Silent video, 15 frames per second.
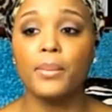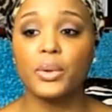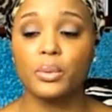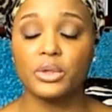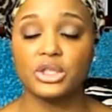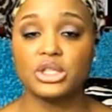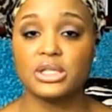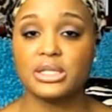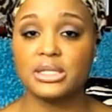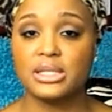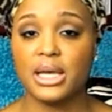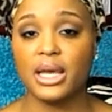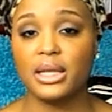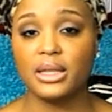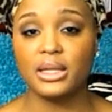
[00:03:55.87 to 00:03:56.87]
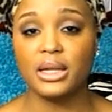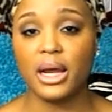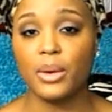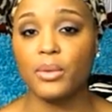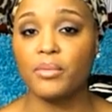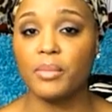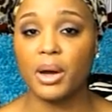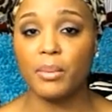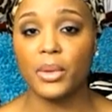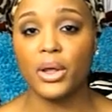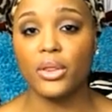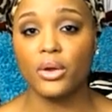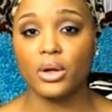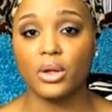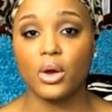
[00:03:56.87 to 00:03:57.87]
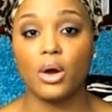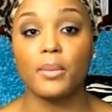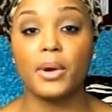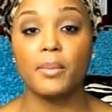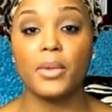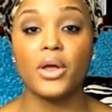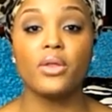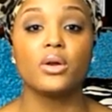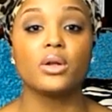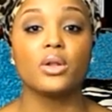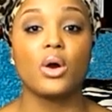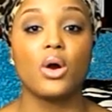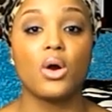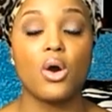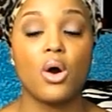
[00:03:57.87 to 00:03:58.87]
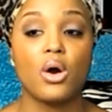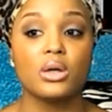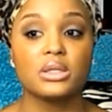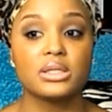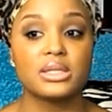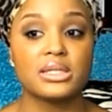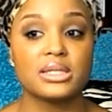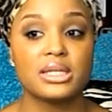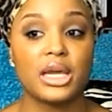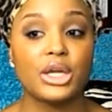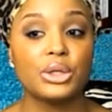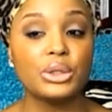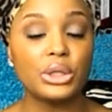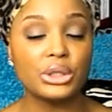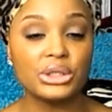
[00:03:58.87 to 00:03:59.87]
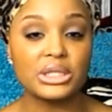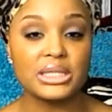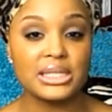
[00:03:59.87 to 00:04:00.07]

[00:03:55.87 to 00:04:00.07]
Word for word: but when she stayed the night with my mother-in-law my mother-in-law called us and said you know